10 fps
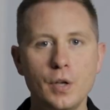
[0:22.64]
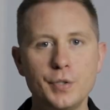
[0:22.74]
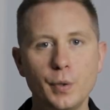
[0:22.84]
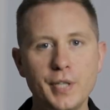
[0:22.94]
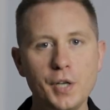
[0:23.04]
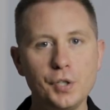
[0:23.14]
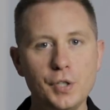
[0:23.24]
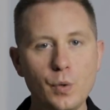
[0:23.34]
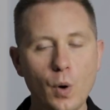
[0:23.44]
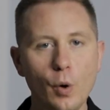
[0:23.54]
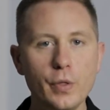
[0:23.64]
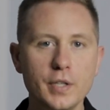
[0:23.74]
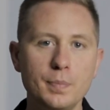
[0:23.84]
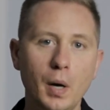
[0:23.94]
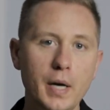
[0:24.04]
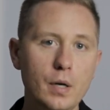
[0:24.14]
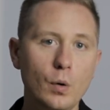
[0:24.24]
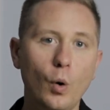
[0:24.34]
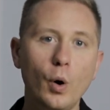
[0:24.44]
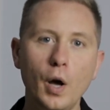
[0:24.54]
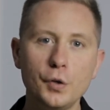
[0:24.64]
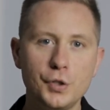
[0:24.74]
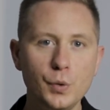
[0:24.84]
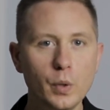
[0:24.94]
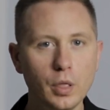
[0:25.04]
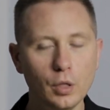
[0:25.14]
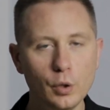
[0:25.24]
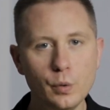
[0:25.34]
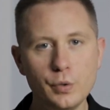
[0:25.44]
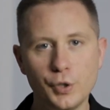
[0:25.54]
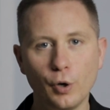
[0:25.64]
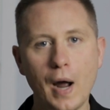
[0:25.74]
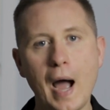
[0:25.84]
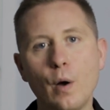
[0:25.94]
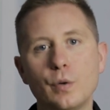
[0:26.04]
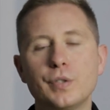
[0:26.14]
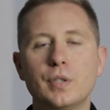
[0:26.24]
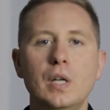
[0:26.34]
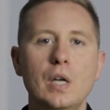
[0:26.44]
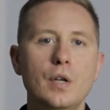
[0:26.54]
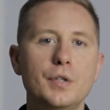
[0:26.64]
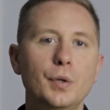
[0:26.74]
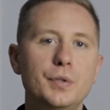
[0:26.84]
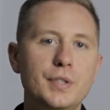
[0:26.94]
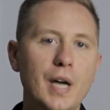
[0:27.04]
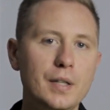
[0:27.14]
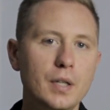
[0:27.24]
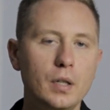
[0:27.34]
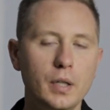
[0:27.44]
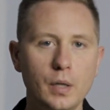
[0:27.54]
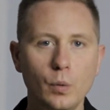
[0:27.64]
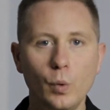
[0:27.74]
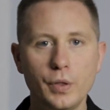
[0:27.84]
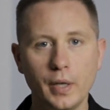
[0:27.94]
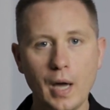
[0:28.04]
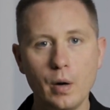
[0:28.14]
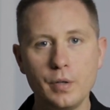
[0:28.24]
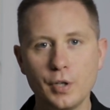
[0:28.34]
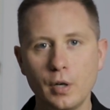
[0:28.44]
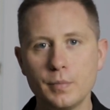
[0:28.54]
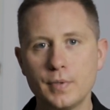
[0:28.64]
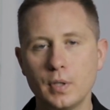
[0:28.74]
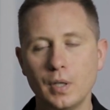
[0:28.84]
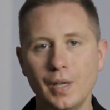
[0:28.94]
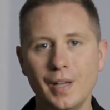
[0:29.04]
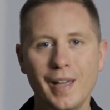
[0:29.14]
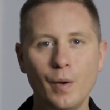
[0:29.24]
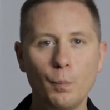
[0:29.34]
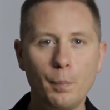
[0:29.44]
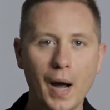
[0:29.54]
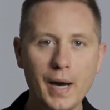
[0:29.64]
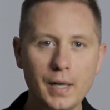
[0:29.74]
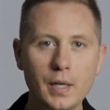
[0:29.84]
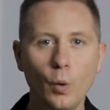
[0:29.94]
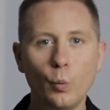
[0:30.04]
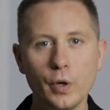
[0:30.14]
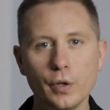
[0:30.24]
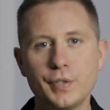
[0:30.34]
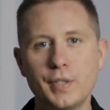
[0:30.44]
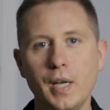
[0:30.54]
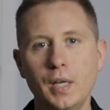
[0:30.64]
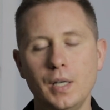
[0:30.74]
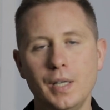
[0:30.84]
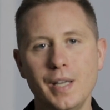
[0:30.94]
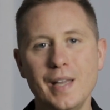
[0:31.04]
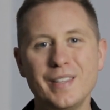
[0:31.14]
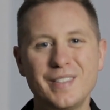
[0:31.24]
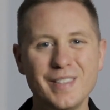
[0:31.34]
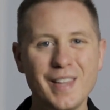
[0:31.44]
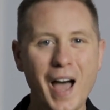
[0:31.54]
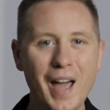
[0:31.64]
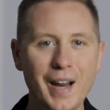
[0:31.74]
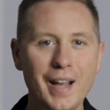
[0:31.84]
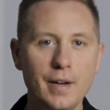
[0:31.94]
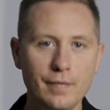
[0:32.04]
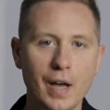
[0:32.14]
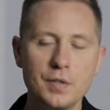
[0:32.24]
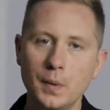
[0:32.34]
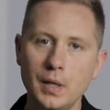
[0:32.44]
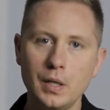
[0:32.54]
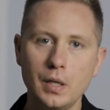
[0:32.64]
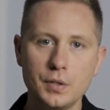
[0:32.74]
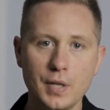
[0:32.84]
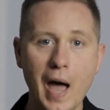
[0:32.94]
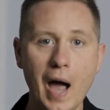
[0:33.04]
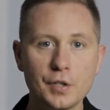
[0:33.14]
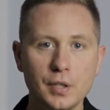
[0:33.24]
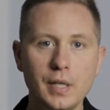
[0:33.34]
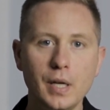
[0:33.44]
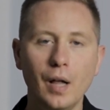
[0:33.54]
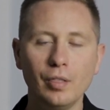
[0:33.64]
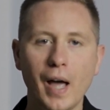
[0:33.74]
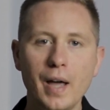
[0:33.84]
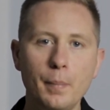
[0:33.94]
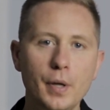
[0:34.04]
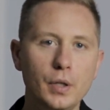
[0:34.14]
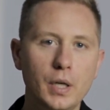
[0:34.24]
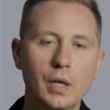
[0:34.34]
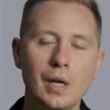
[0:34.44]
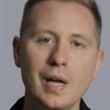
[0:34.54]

So essentially you owe this money or else you would lose your house. So technically, with accounting terms, buying real estate is not an investment, it's actually a liability.